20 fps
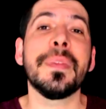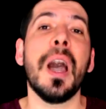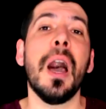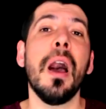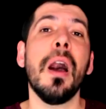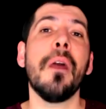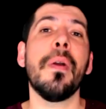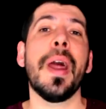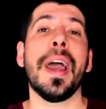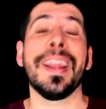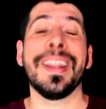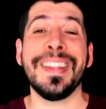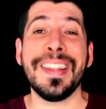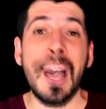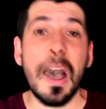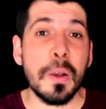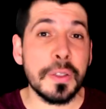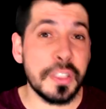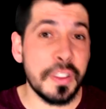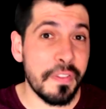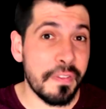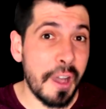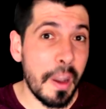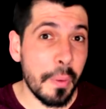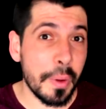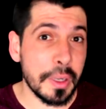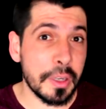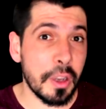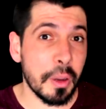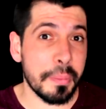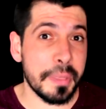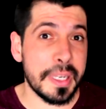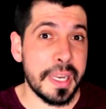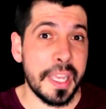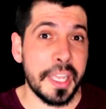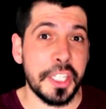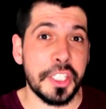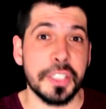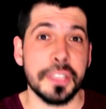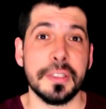Alright, now the vowel
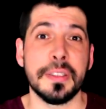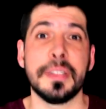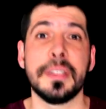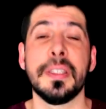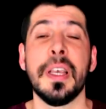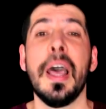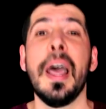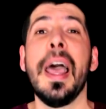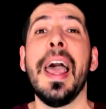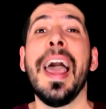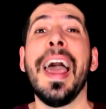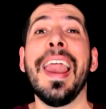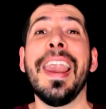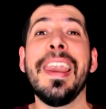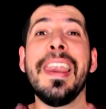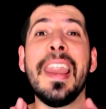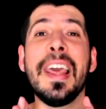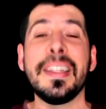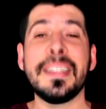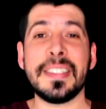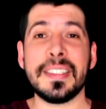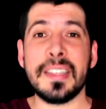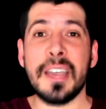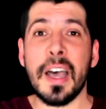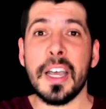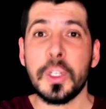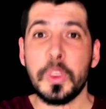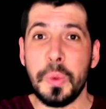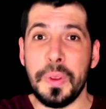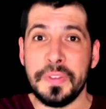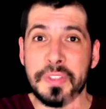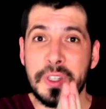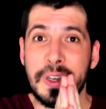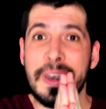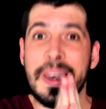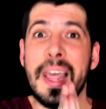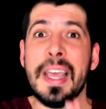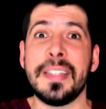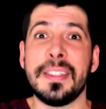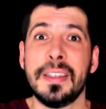combinations. Let's start with the
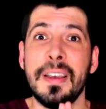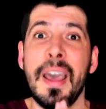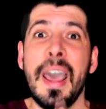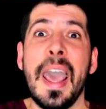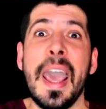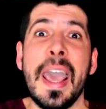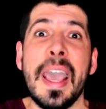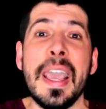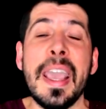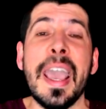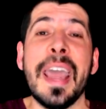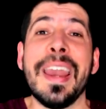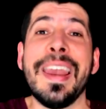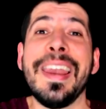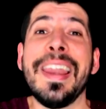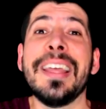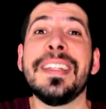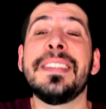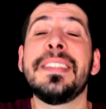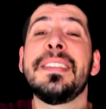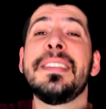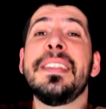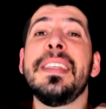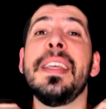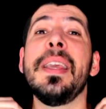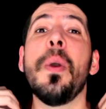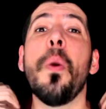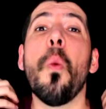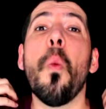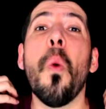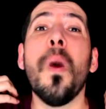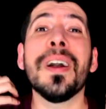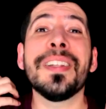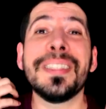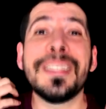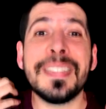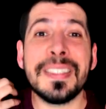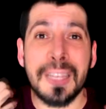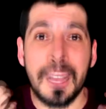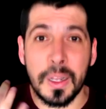letter A and let's see what
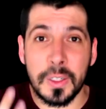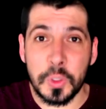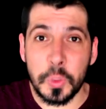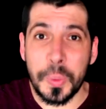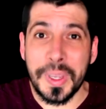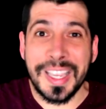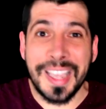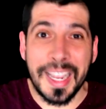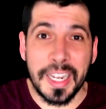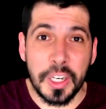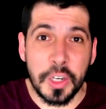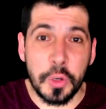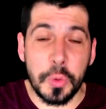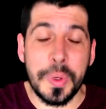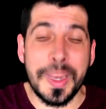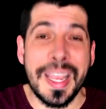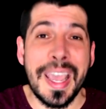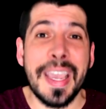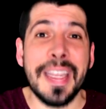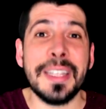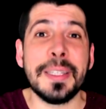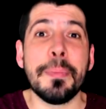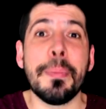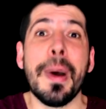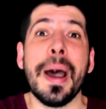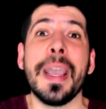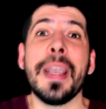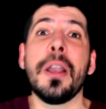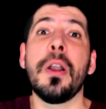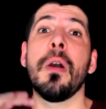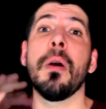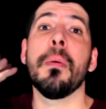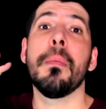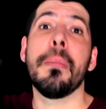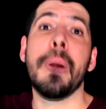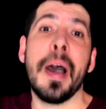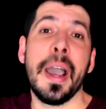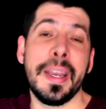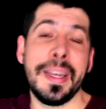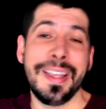sounds we can create by
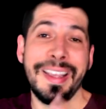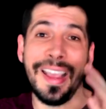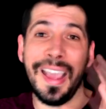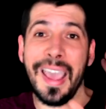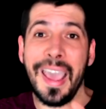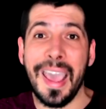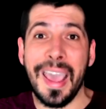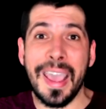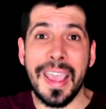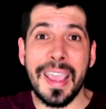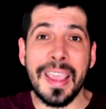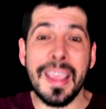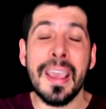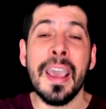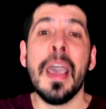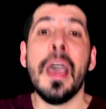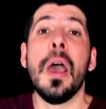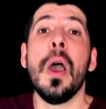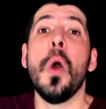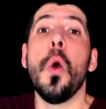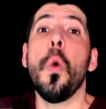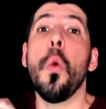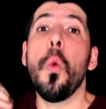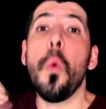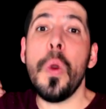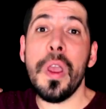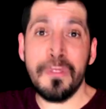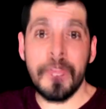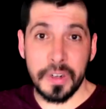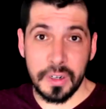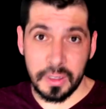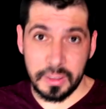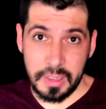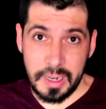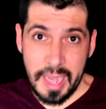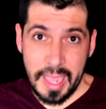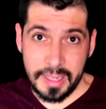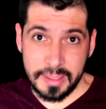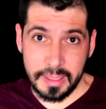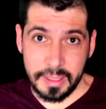combining A with another
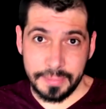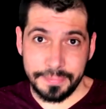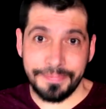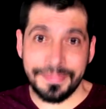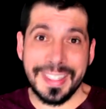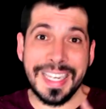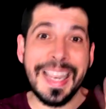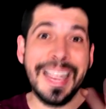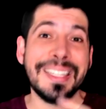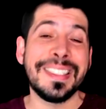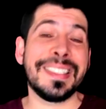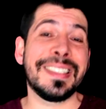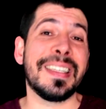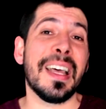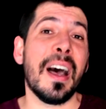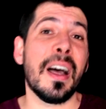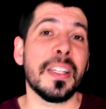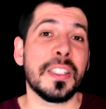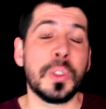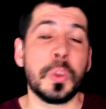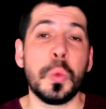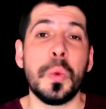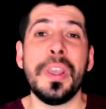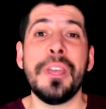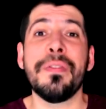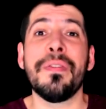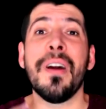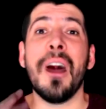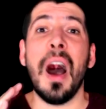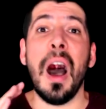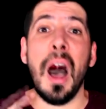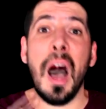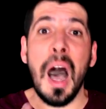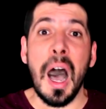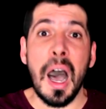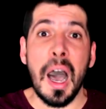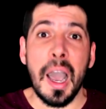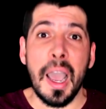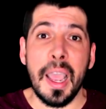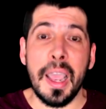letter. Let's start with
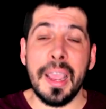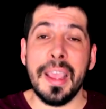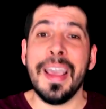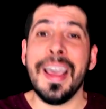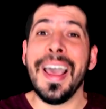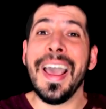I.